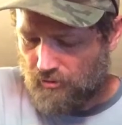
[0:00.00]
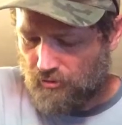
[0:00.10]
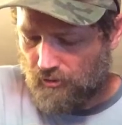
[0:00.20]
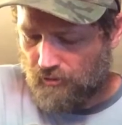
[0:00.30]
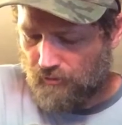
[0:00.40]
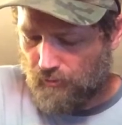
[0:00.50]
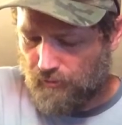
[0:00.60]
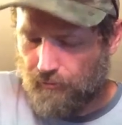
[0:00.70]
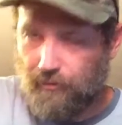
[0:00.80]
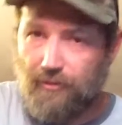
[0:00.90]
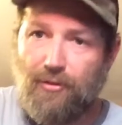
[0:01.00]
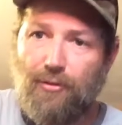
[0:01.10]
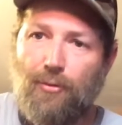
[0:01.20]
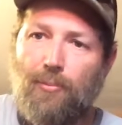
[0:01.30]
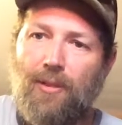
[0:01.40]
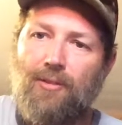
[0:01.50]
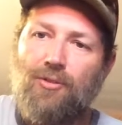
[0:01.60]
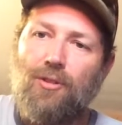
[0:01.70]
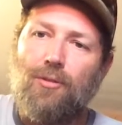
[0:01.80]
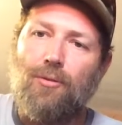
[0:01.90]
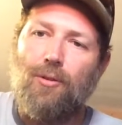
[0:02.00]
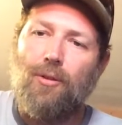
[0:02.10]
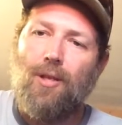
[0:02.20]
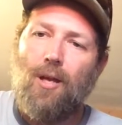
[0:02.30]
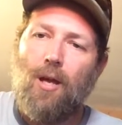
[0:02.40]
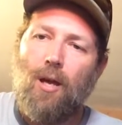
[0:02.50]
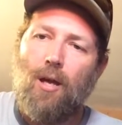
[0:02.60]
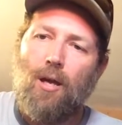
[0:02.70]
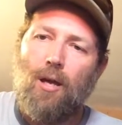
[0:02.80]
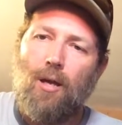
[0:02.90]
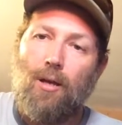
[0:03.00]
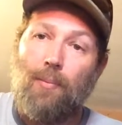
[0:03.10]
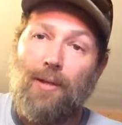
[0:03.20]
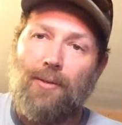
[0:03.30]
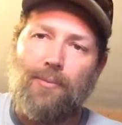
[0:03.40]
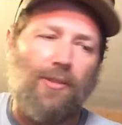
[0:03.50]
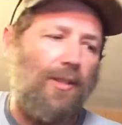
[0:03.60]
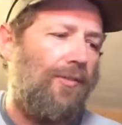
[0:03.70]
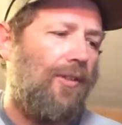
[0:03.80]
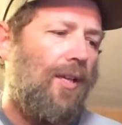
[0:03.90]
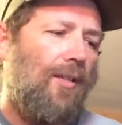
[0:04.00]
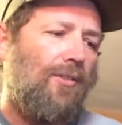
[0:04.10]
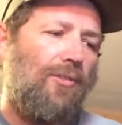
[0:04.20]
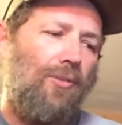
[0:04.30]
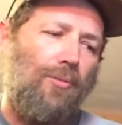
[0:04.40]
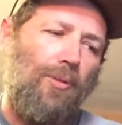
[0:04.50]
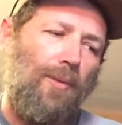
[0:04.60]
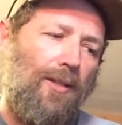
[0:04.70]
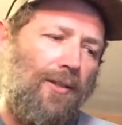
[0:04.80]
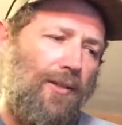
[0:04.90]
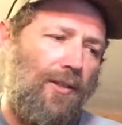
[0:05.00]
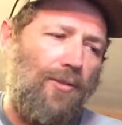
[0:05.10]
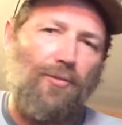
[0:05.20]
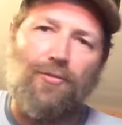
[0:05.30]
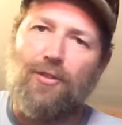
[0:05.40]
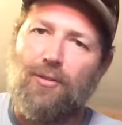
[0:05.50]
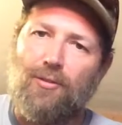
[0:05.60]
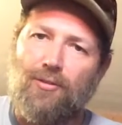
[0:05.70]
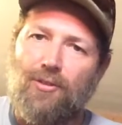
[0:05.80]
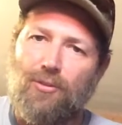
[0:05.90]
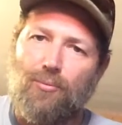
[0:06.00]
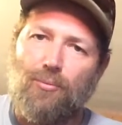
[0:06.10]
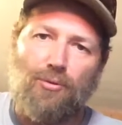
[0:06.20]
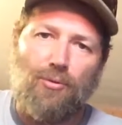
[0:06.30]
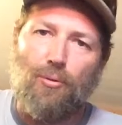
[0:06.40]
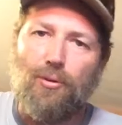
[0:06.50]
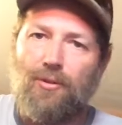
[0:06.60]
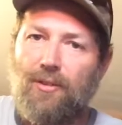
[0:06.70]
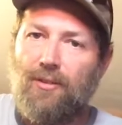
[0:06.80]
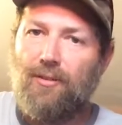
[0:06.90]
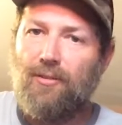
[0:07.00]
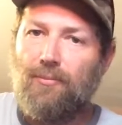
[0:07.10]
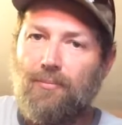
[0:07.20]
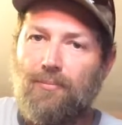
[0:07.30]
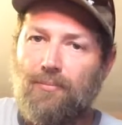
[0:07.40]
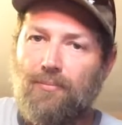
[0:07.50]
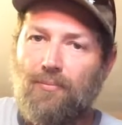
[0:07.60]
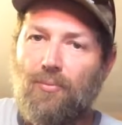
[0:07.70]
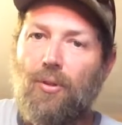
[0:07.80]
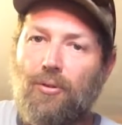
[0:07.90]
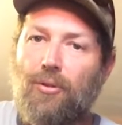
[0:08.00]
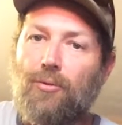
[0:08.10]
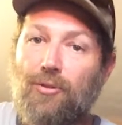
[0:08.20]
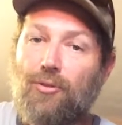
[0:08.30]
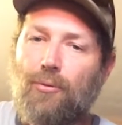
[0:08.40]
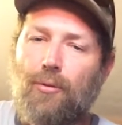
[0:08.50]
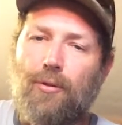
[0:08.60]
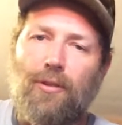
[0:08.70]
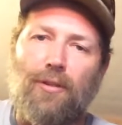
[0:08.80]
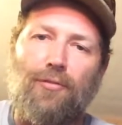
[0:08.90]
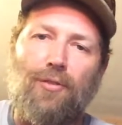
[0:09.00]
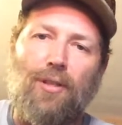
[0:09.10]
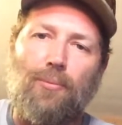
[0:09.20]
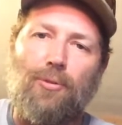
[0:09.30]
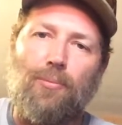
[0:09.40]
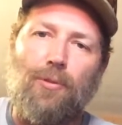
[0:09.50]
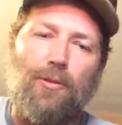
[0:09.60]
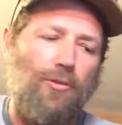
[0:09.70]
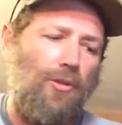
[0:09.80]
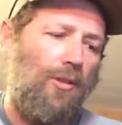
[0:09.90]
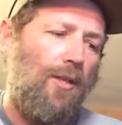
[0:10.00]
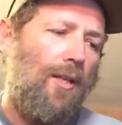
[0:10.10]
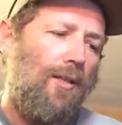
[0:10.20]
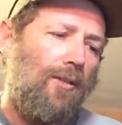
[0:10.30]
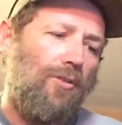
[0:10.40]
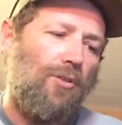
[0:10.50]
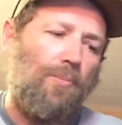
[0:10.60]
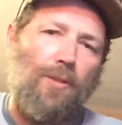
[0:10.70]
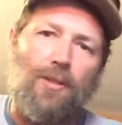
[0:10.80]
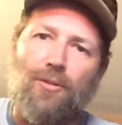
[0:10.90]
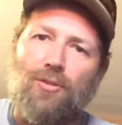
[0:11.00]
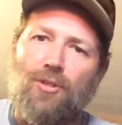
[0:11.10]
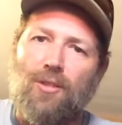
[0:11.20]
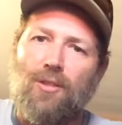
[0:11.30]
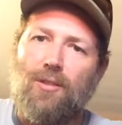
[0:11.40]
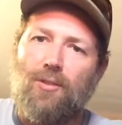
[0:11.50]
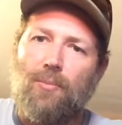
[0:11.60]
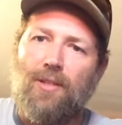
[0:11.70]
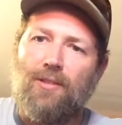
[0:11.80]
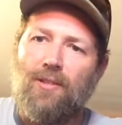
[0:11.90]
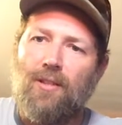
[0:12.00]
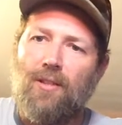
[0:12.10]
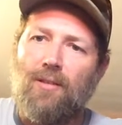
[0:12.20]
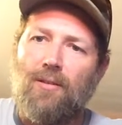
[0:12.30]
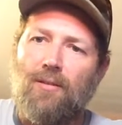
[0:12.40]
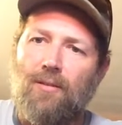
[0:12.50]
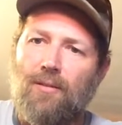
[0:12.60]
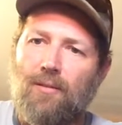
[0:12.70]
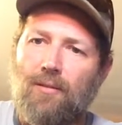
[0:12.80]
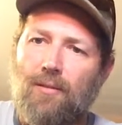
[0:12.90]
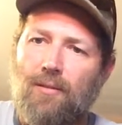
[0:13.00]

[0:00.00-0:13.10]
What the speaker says: strings 4, 3, 2 make a G chord all by themselves. So don't worry about any of the other fingers that you would ordinarily, notes that you would ordinarily fret when you play your G. You just play your G in the bass here, and